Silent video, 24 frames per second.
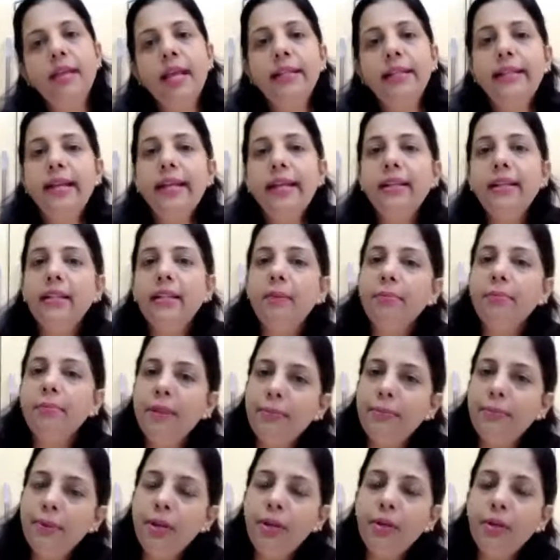Then the
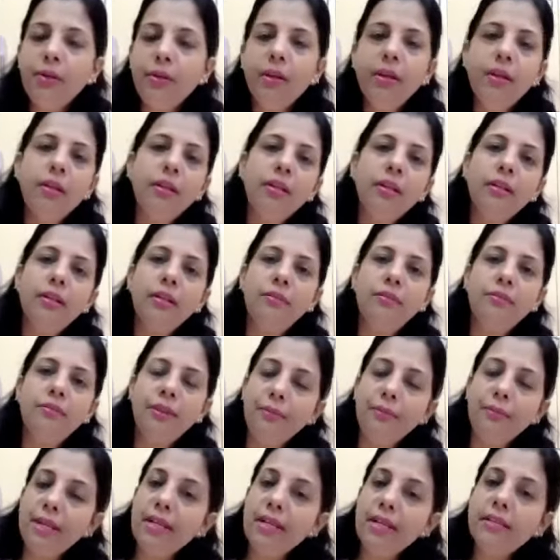people, the
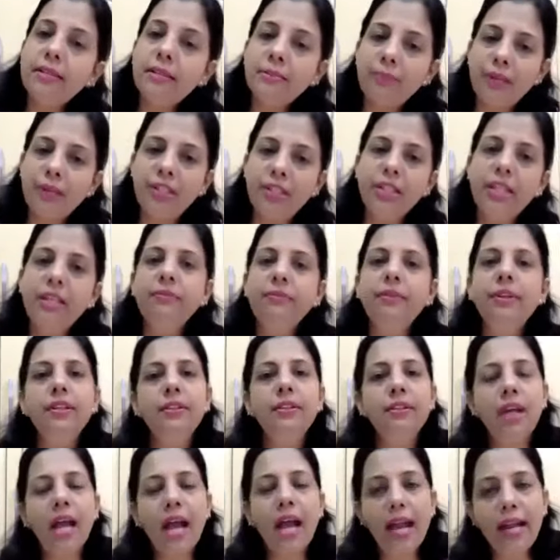females, especially with
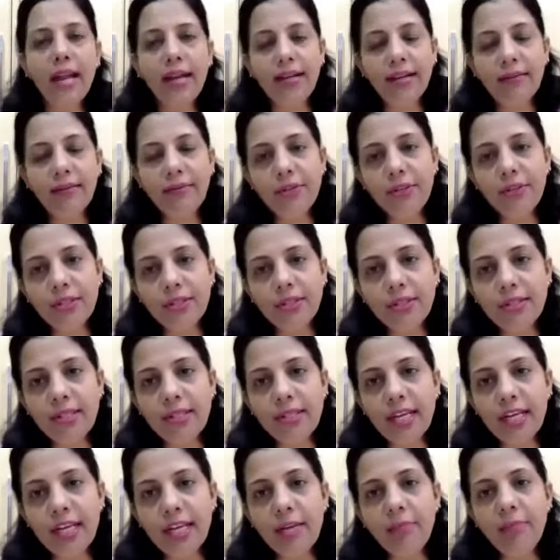iron deficiency
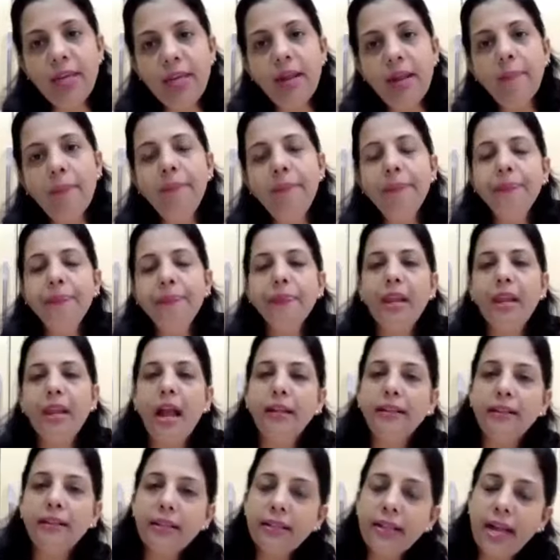anemia,
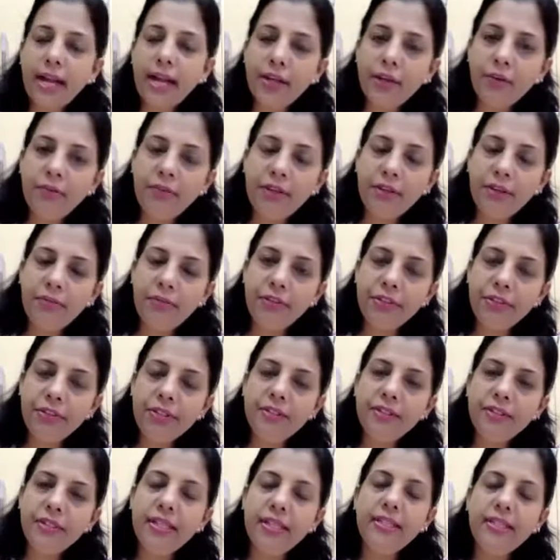other kind of
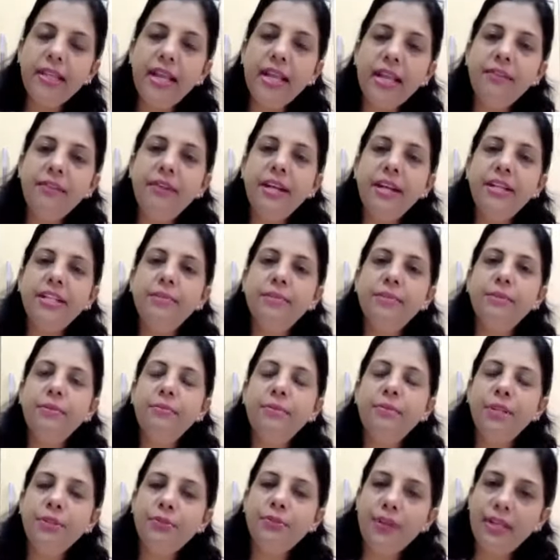deficiencies like vitamin
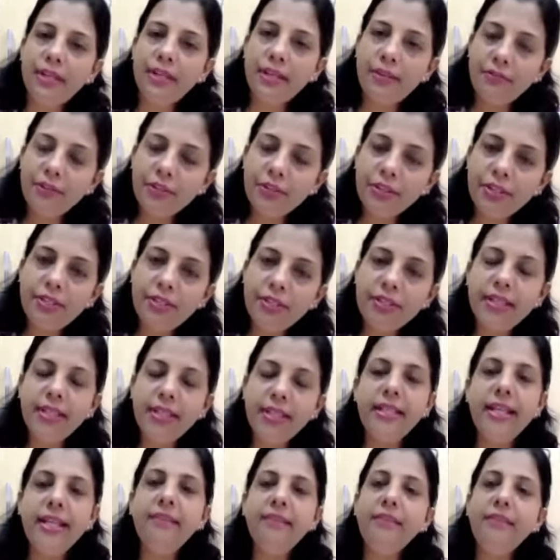B12 deficiency,
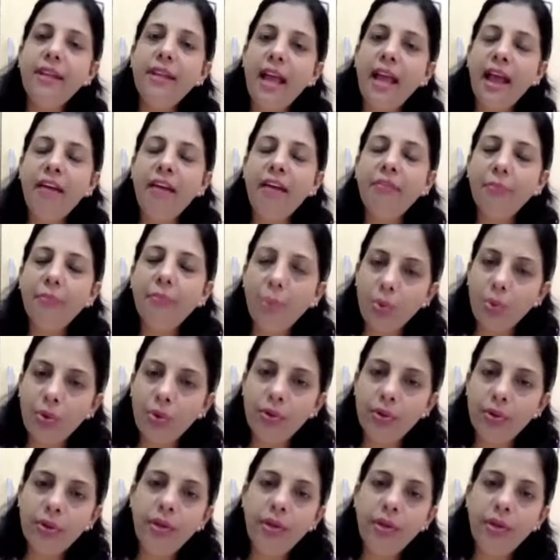they will have more,